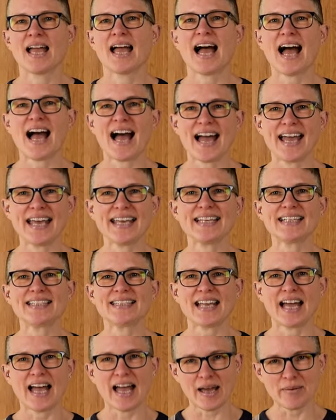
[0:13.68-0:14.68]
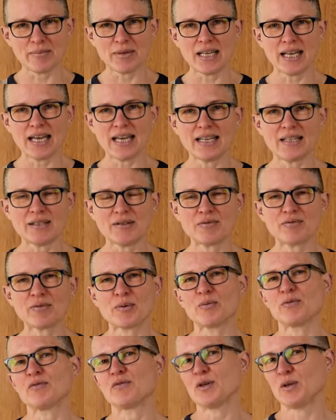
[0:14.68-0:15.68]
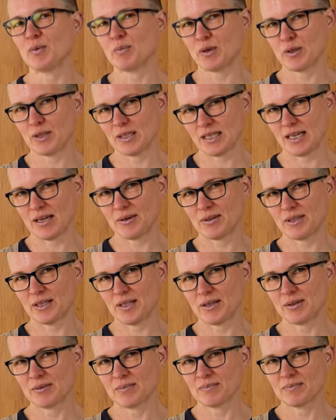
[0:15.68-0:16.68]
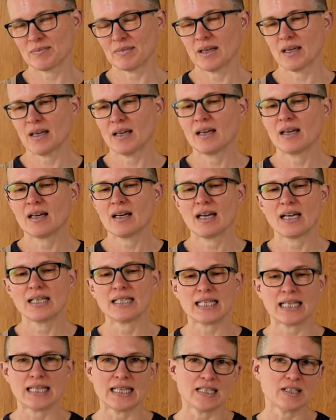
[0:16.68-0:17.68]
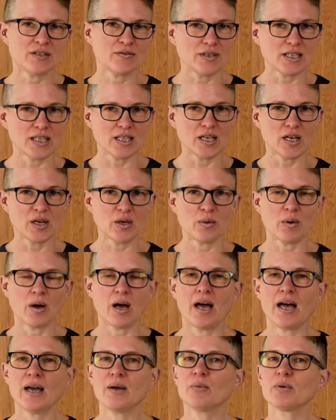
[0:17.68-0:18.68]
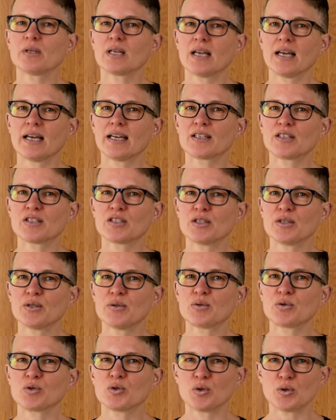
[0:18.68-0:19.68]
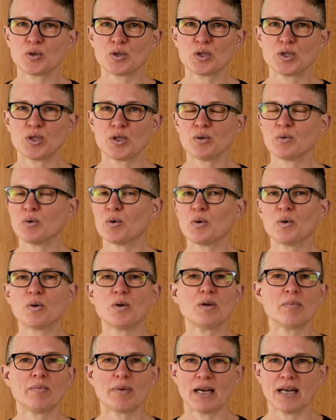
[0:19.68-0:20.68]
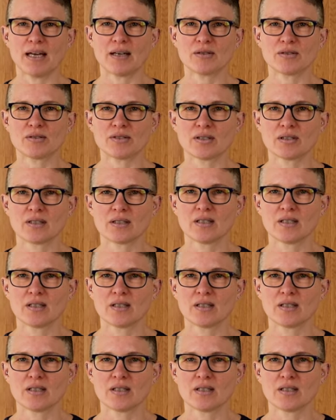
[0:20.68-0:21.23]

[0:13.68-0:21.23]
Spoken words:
Hi, I'm Elaine from Foodbod Sourdough, and in this video I would like to talk to you all about